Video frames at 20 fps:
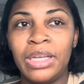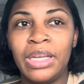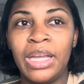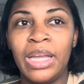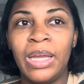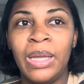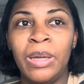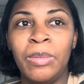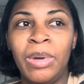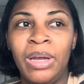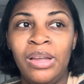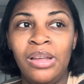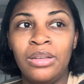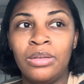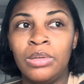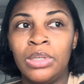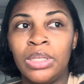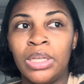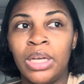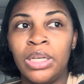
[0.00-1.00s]
And my
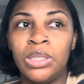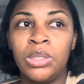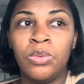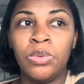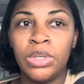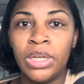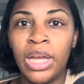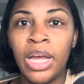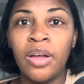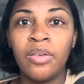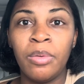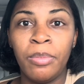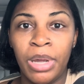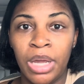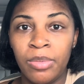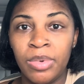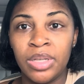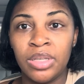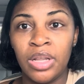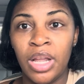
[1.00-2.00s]
husband was like, she want to have the
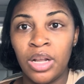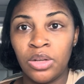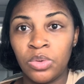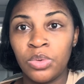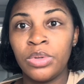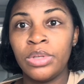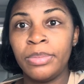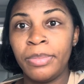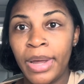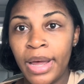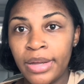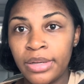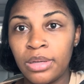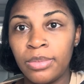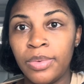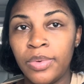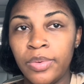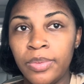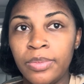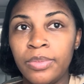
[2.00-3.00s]
baby as natural as
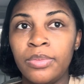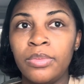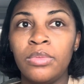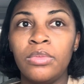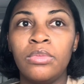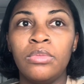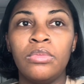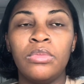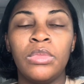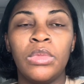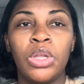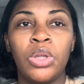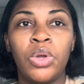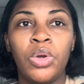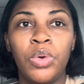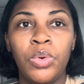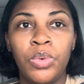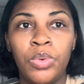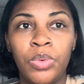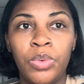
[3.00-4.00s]
possible.
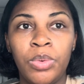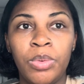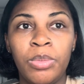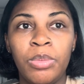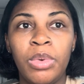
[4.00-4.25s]
Cool.